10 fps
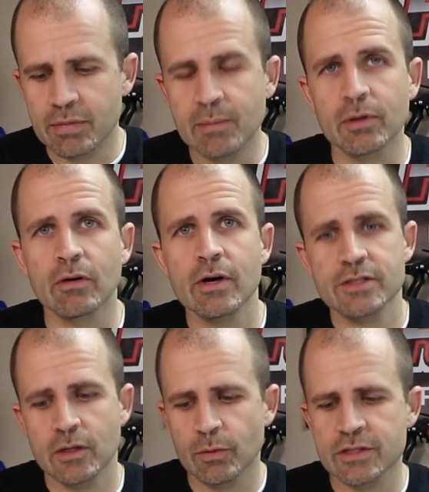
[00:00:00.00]
People are
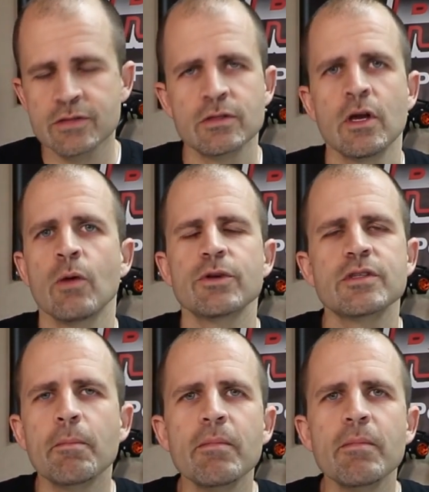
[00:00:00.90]
always saying, what's What's the